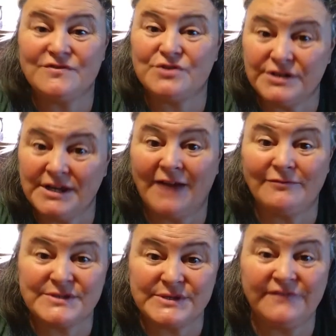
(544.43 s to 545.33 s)
should not
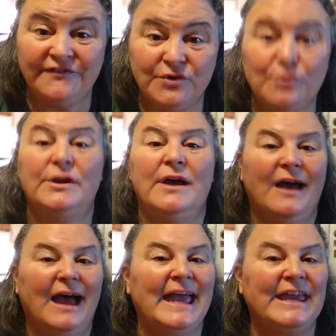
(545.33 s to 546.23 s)
receive food.
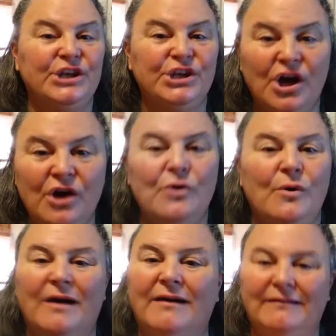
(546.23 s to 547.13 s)
I
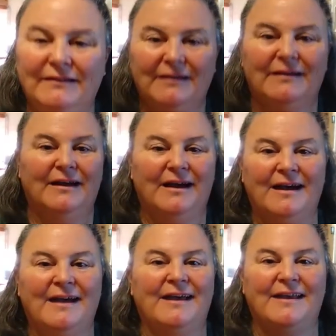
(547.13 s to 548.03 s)
know,
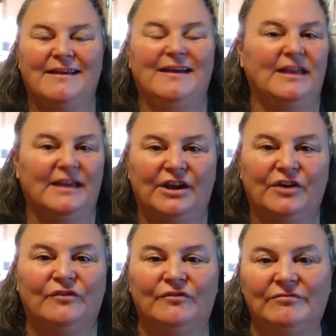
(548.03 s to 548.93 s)

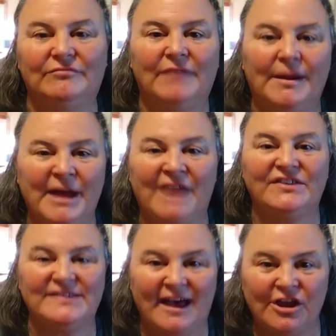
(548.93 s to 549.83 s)
I'm half
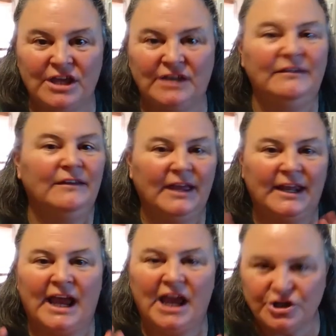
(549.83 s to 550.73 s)
Italian and
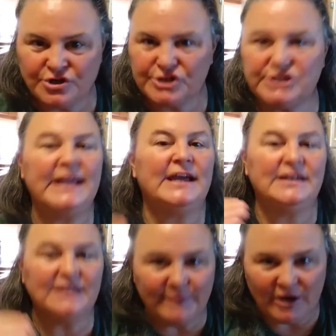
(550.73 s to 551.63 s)
I
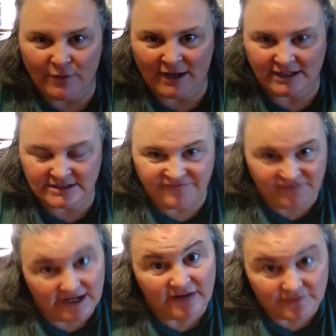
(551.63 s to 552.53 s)
understand about wanting to
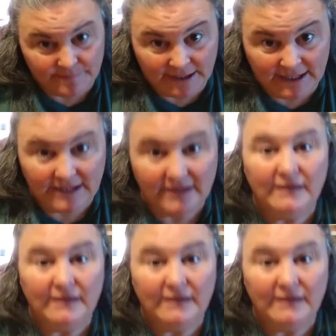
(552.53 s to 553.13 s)
feed everybody.